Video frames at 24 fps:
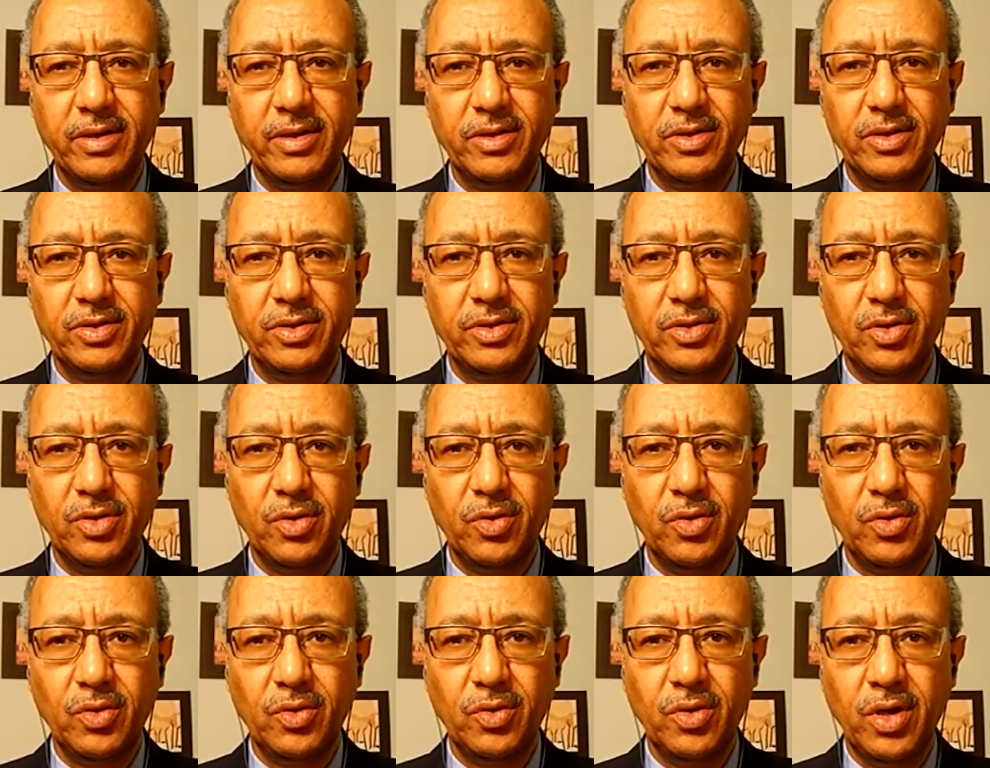
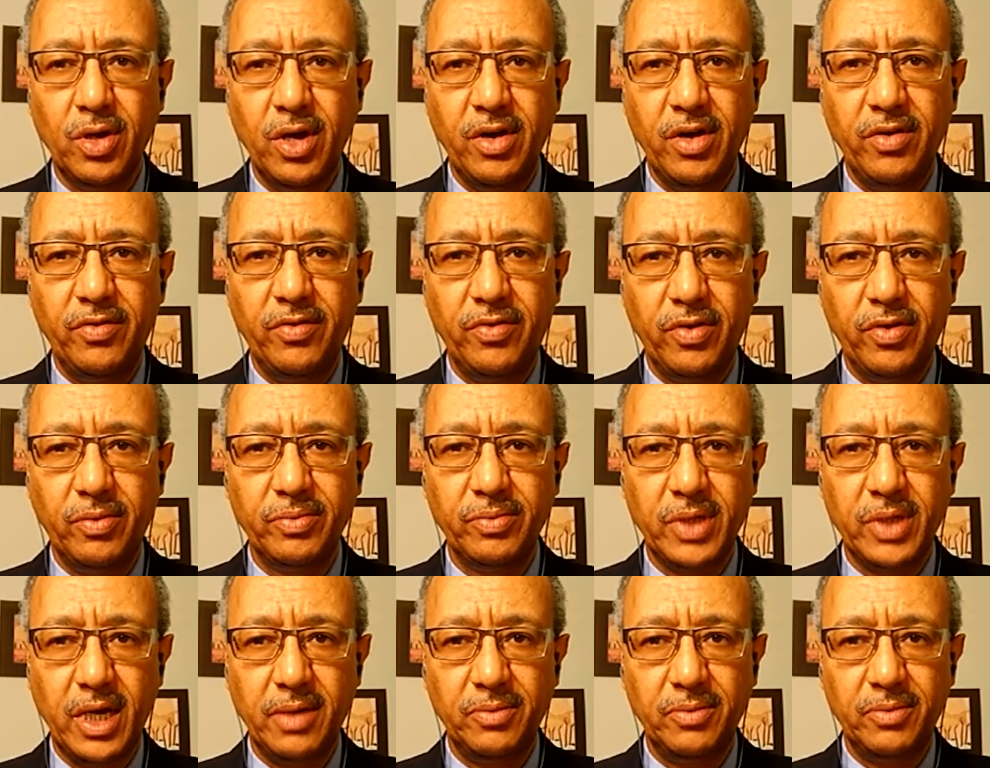So from
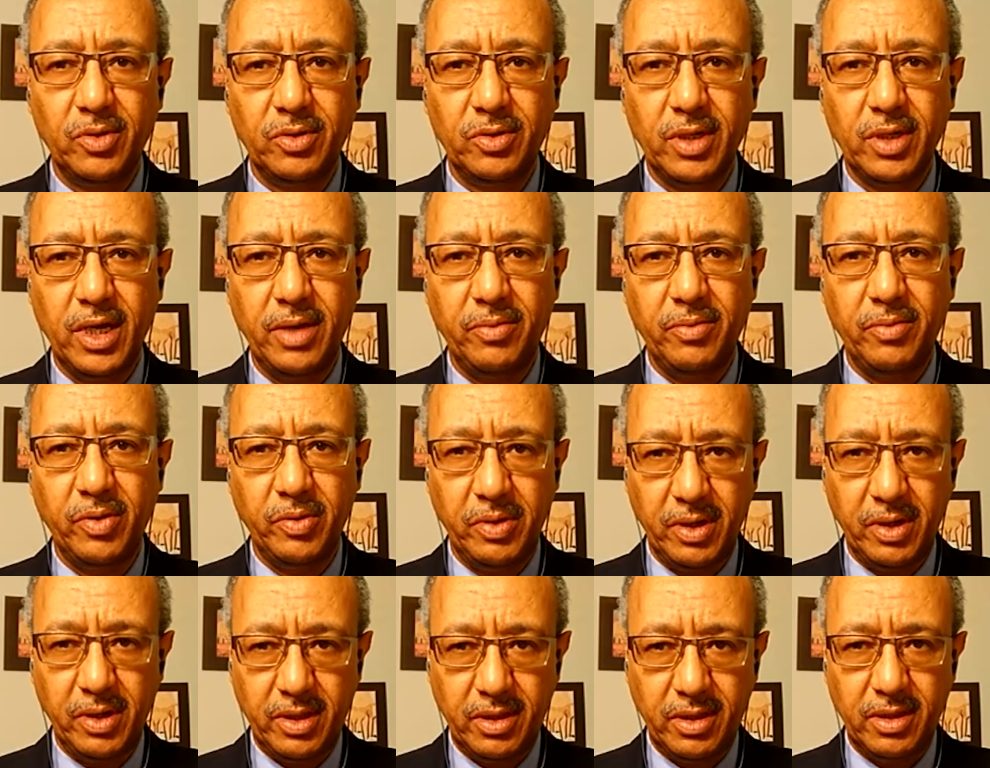time to time, we
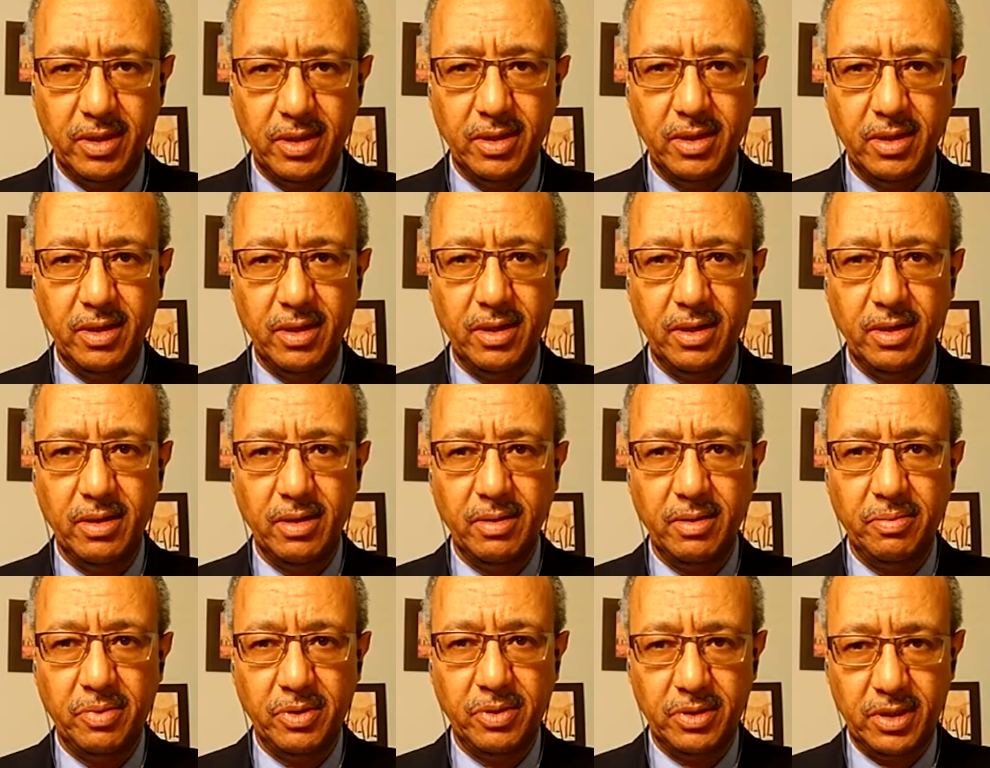will
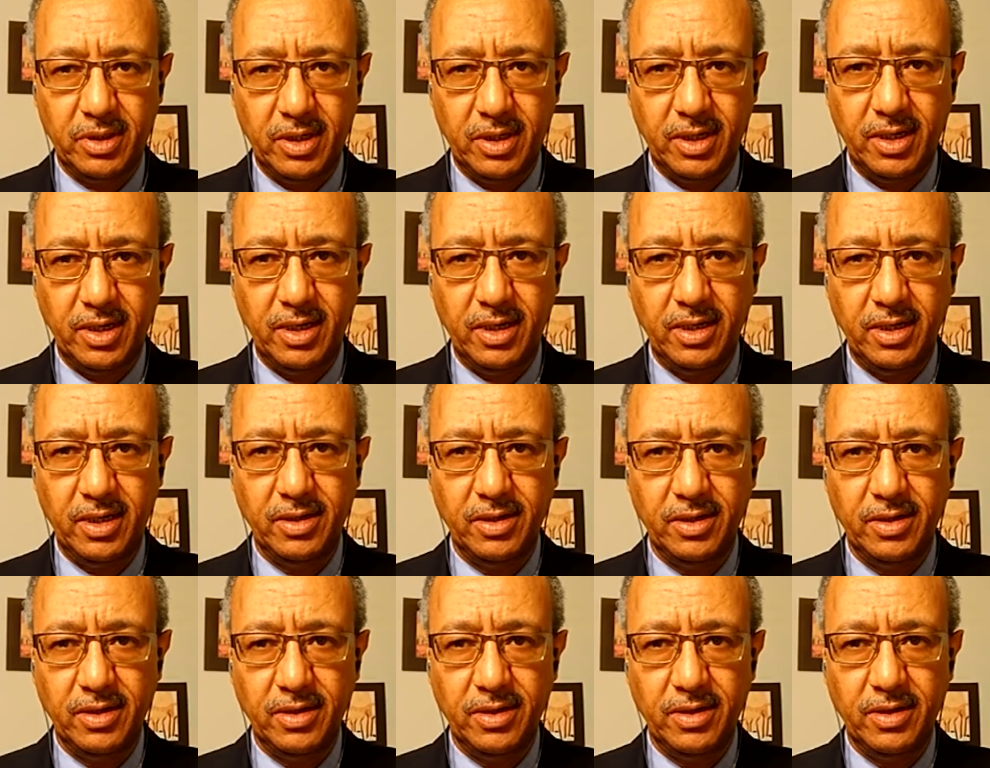personally
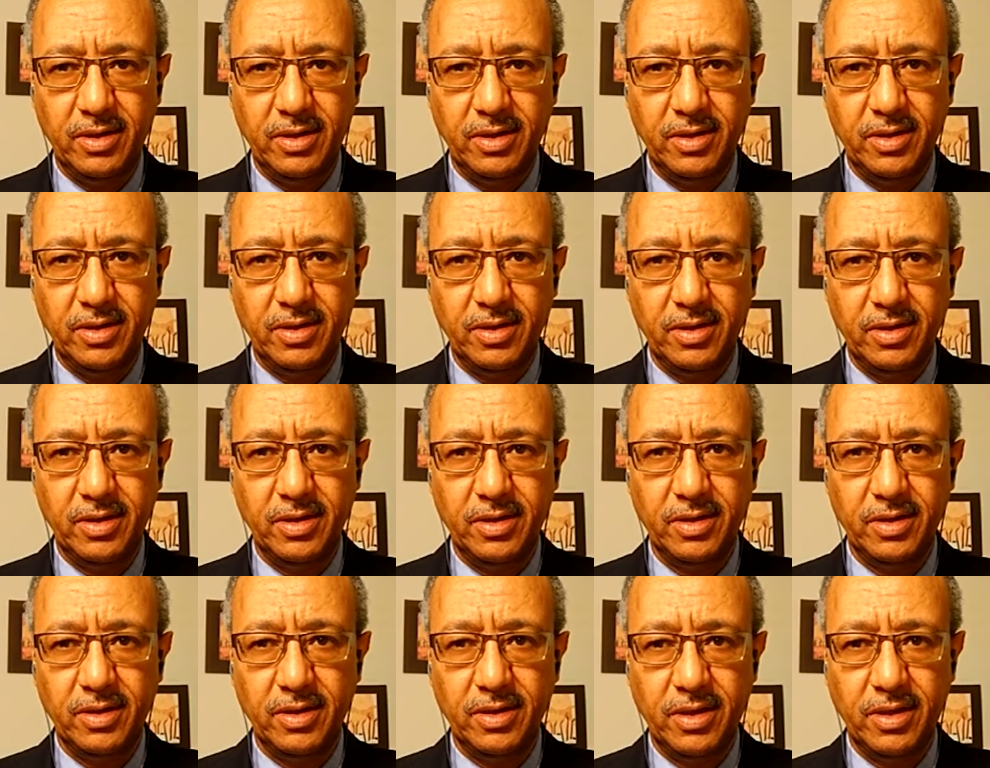
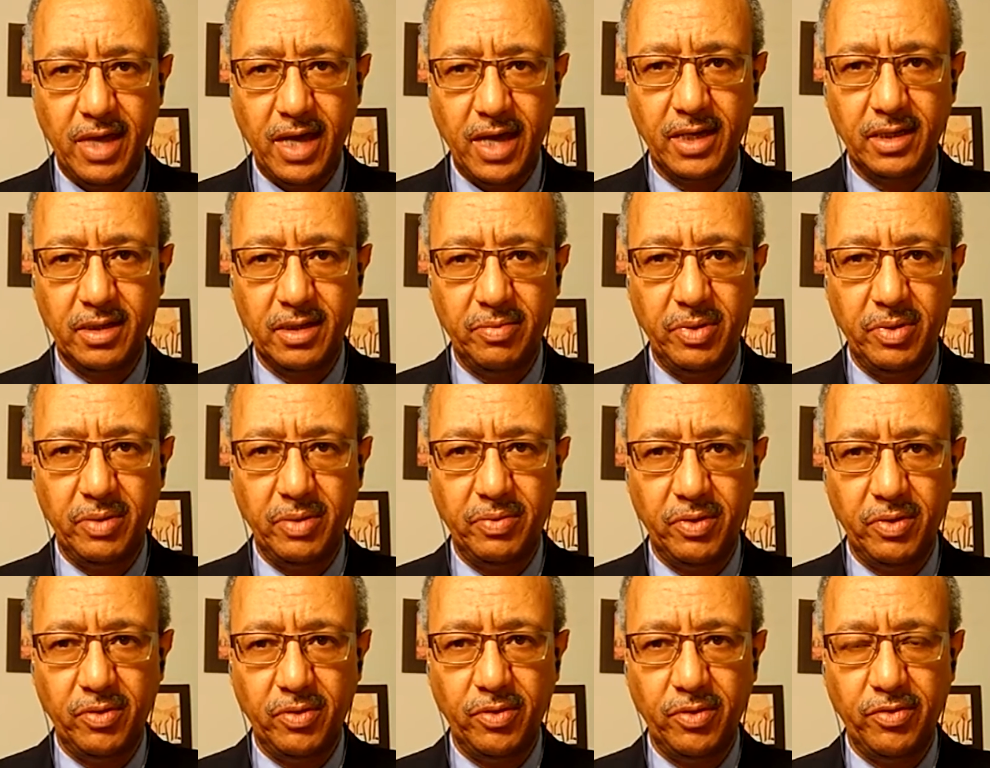thank the
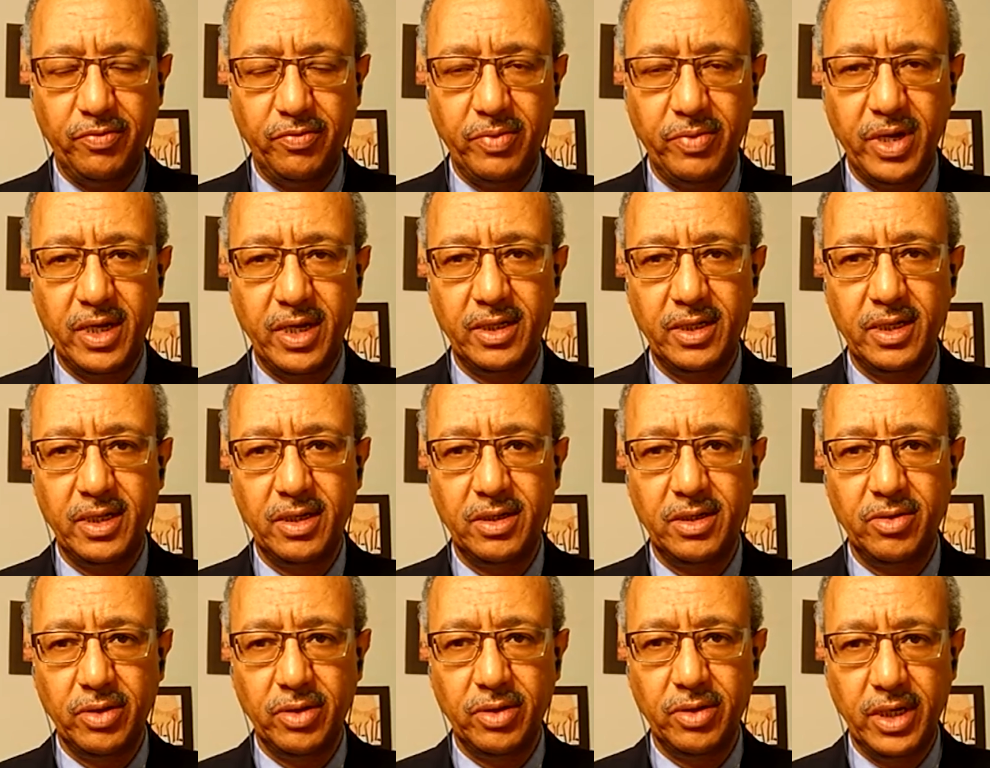people who've made the
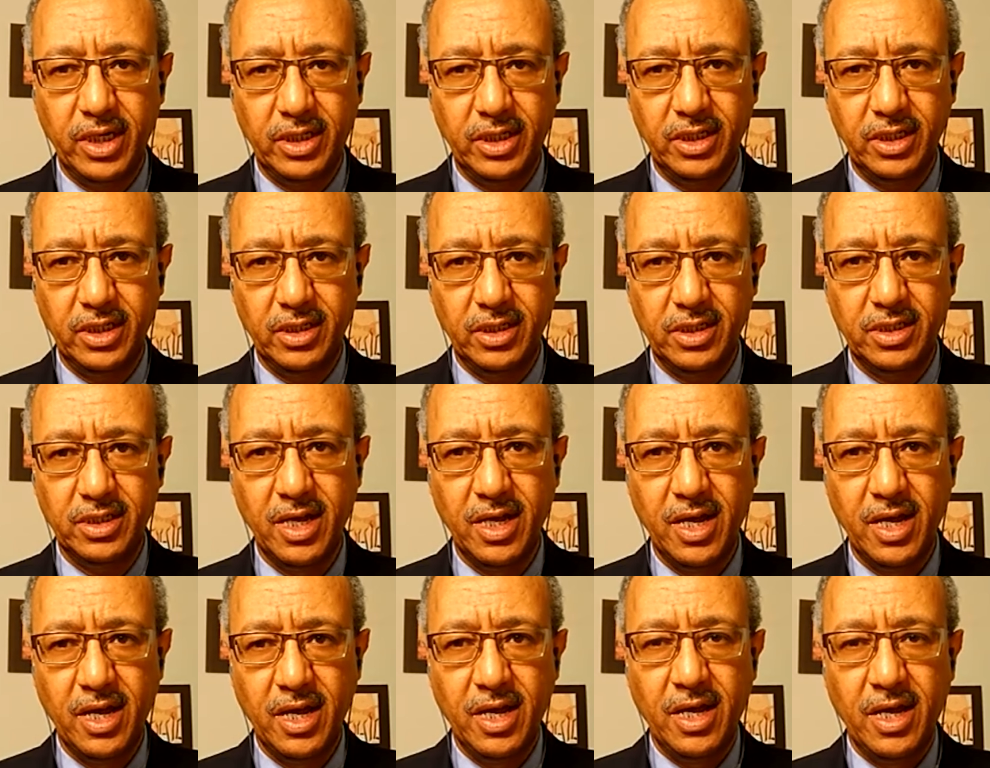donations.
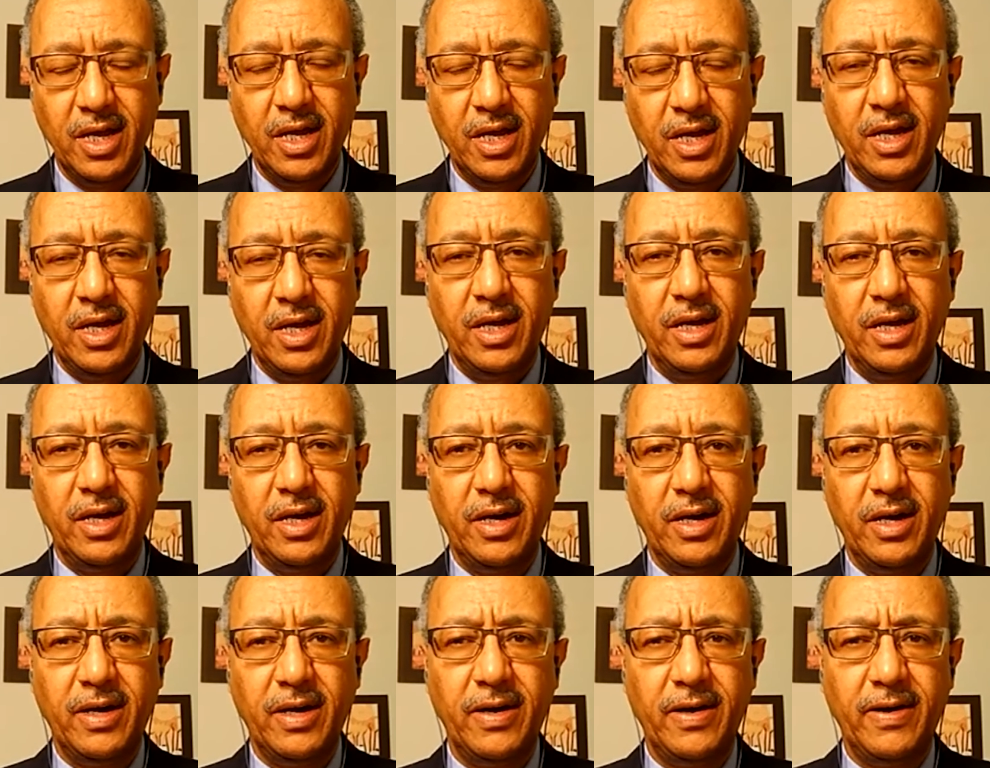
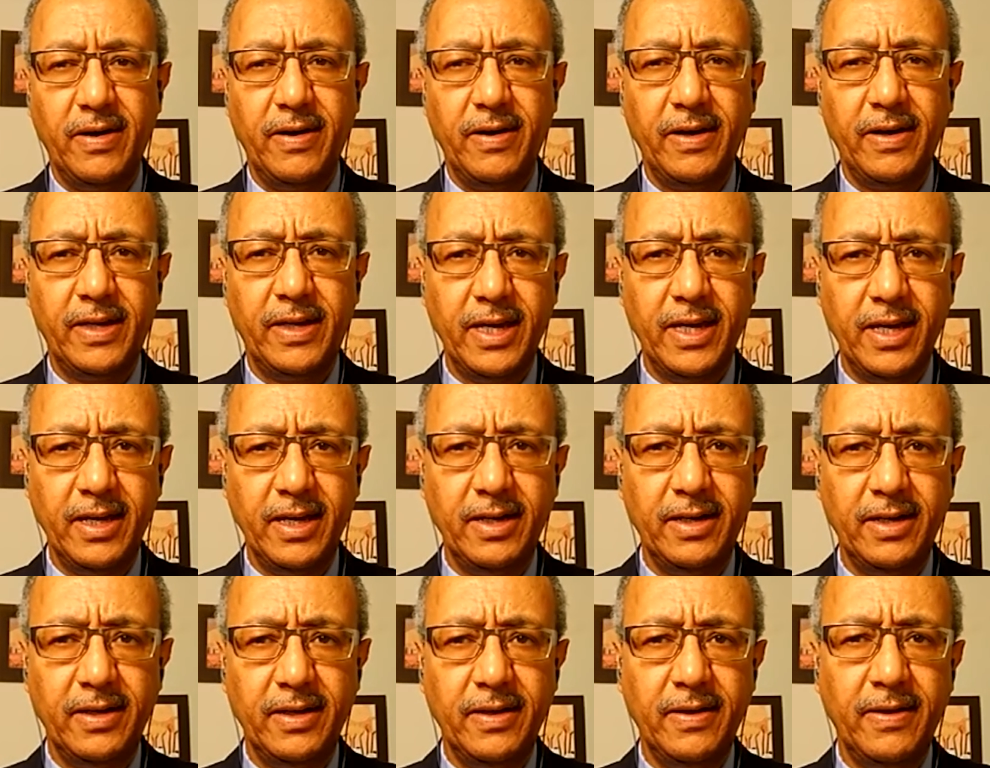
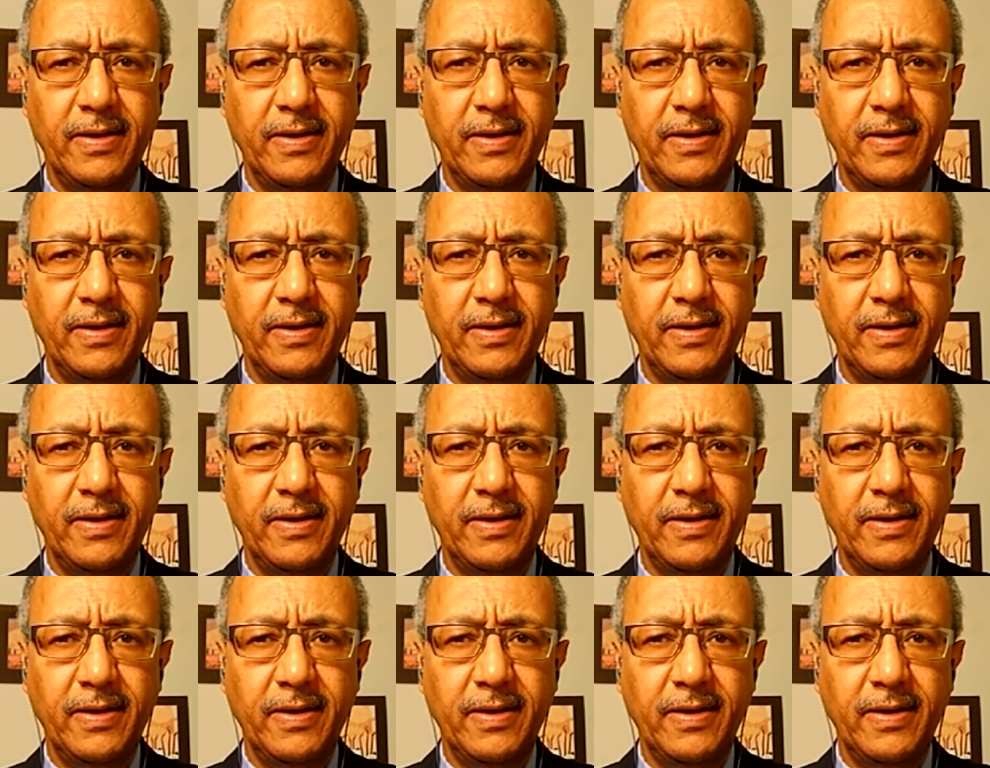Again,